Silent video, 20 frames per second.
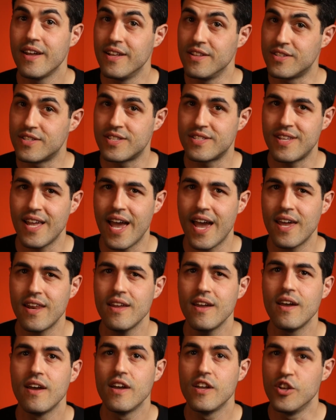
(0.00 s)

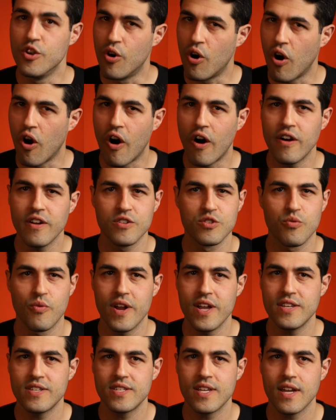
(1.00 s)
Instead, your heart is
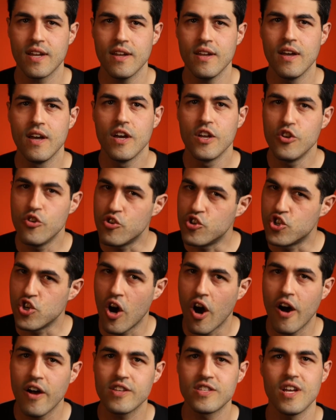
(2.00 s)
racing, your
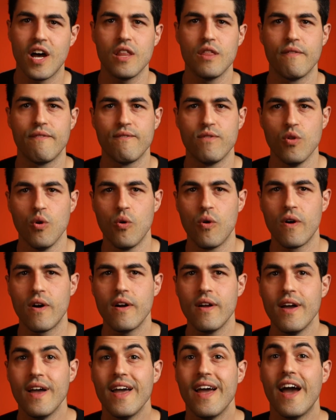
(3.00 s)
jaw is on the
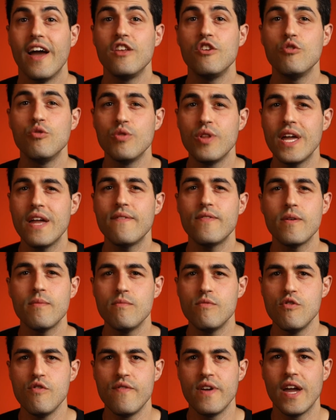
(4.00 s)
floor, and you leave the
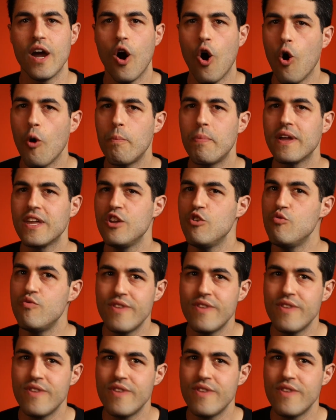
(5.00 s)
movie hoping you